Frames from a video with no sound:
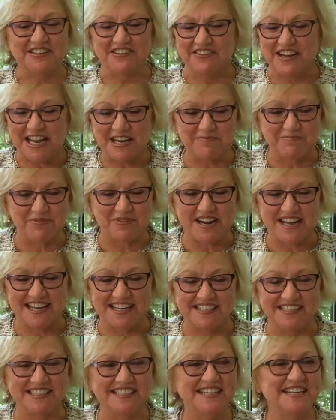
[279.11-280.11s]
Great
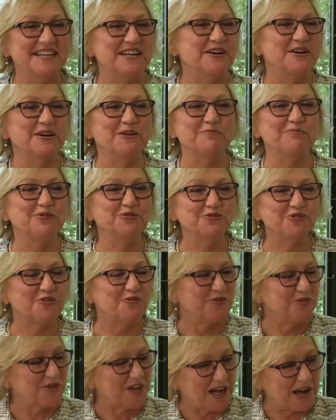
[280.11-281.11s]
brand, a
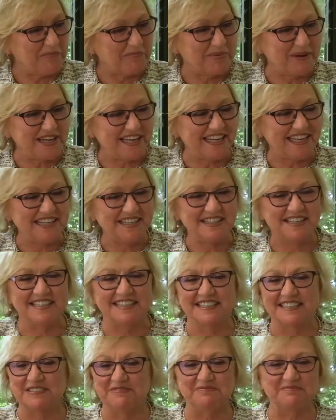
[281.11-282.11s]
beautiful company,
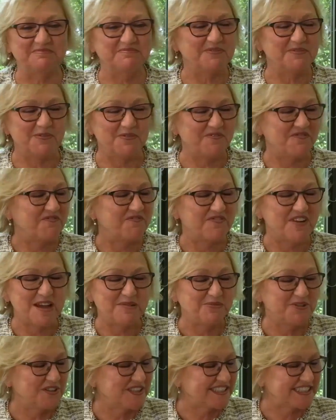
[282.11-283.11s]

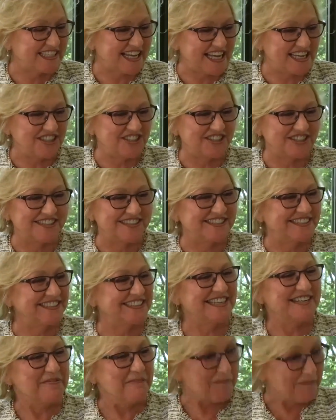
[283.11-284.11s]
fabulous agents,
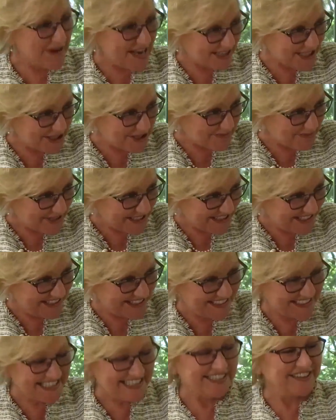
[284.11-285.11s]
management,
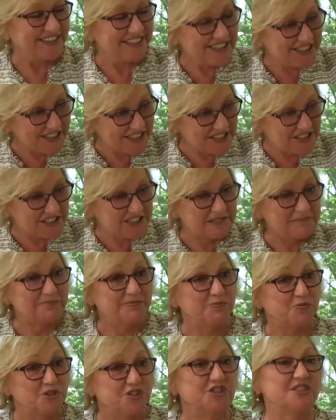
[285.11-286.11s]
leadership,
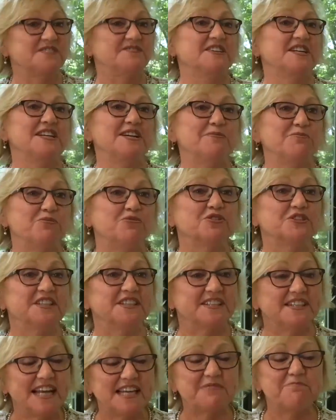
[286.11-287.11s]
which is very
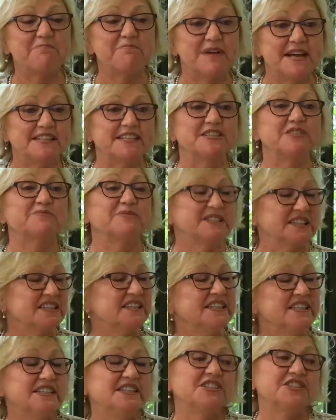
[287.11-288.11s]
important. Not management,
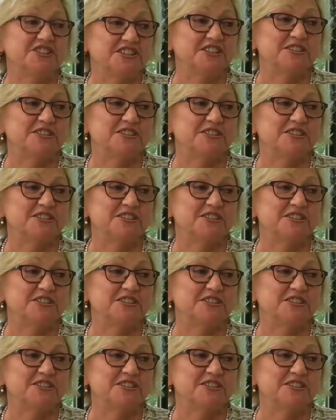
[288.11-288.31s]
leadership.